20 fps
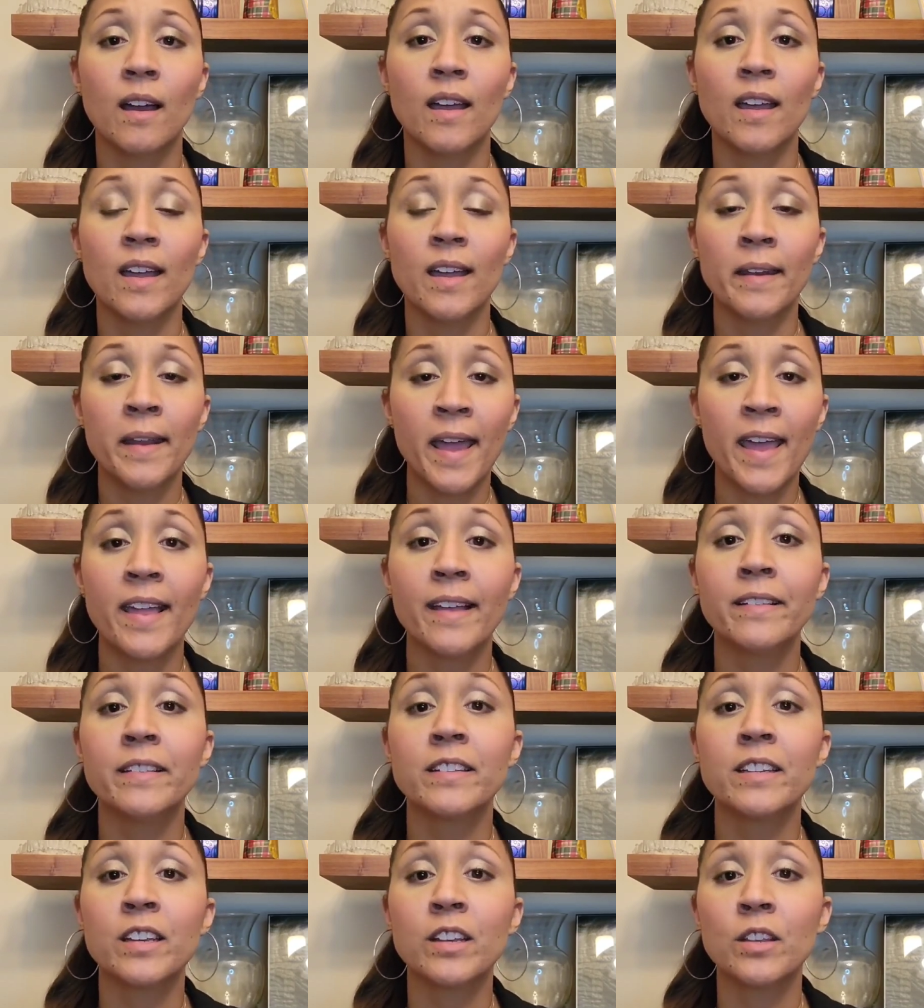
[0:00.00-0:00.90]

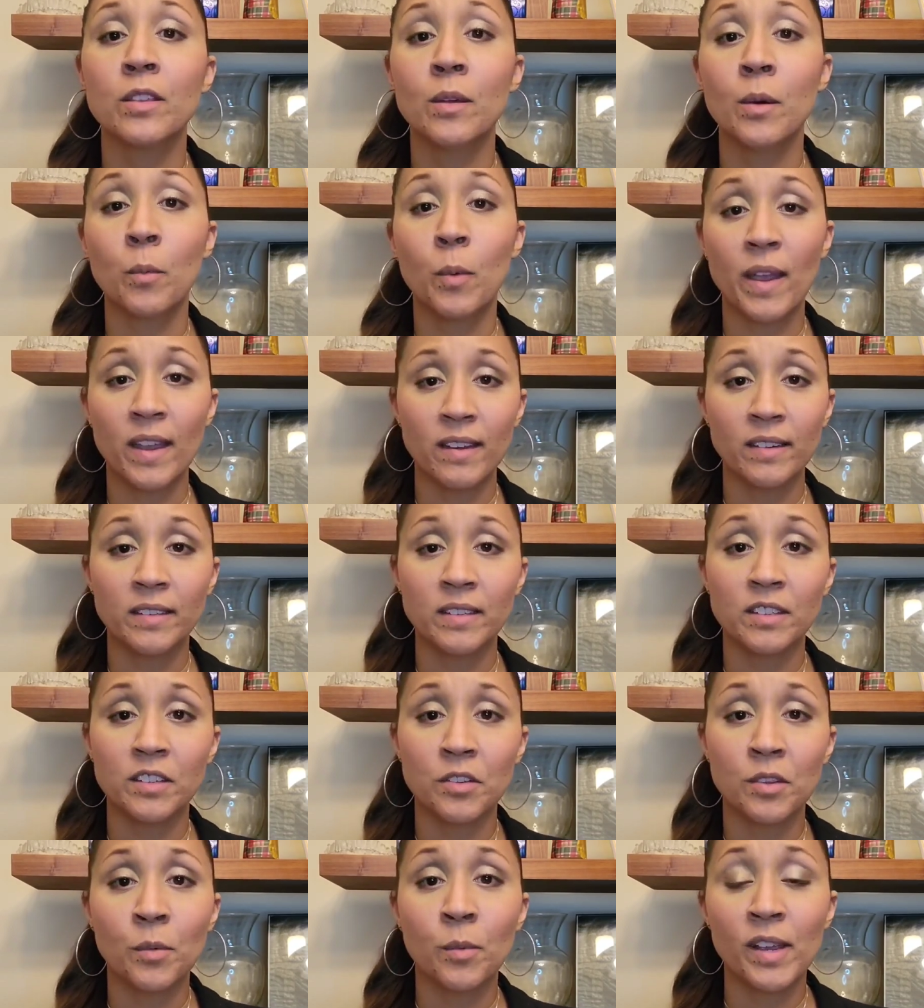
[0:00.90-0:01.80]
enhancing the
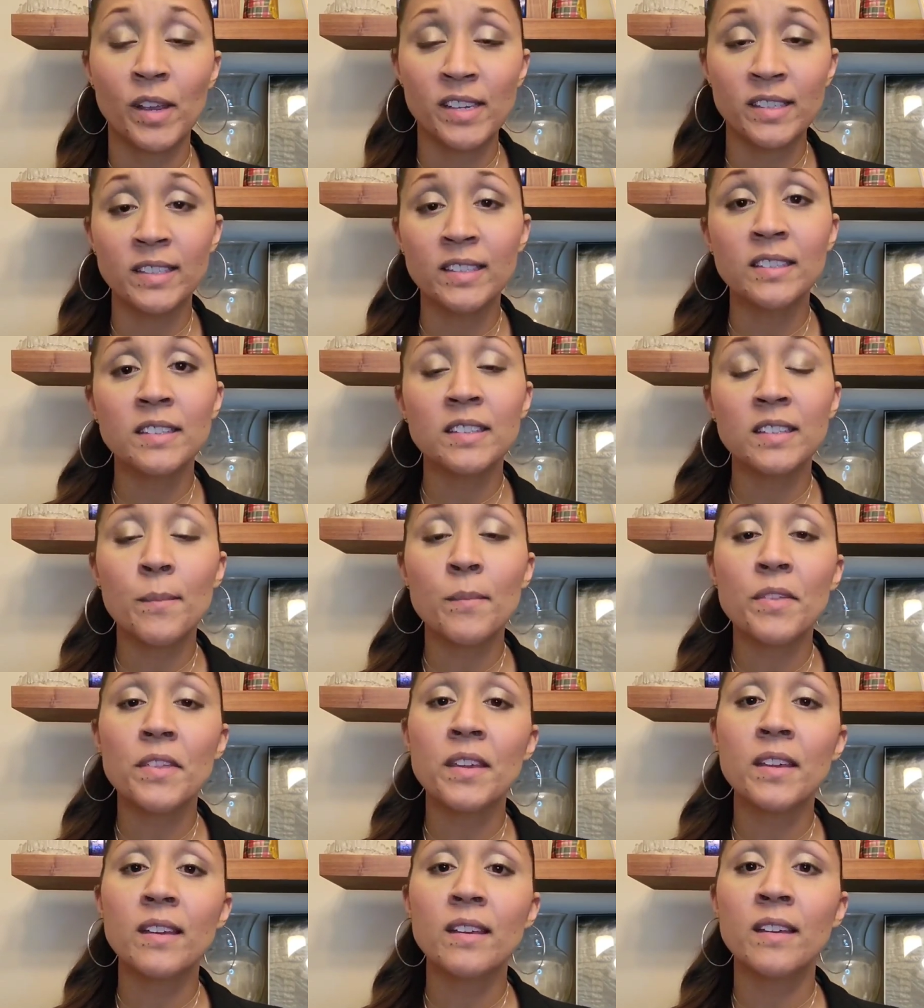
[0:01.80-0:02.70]
waist. The waist is
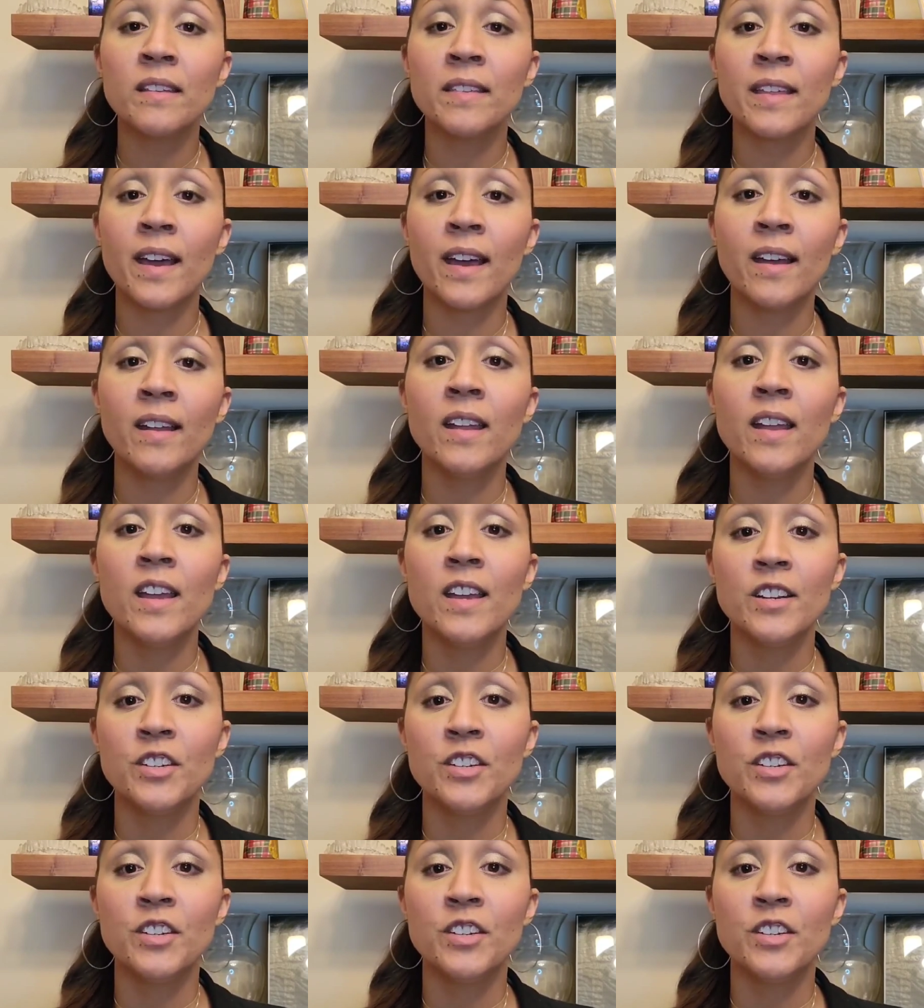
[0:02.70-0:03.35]
something that